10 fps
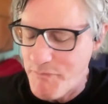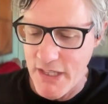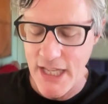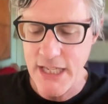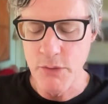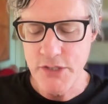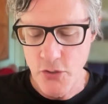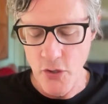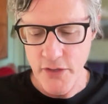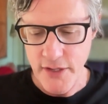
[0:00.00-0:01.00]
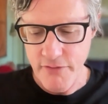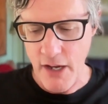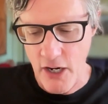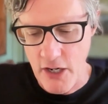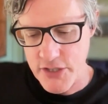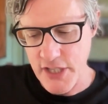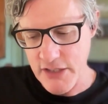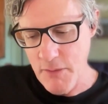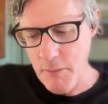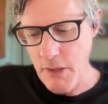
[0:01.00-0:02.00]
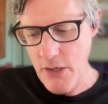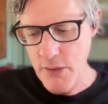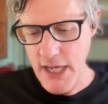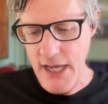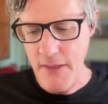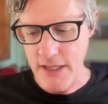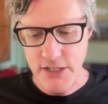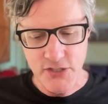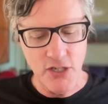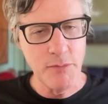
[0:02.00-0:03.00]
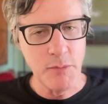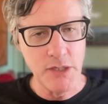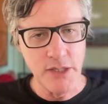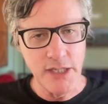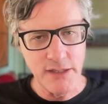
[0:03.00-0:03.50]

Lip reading: And it was north of the Arch. Like, remember how we had that Descharmes building,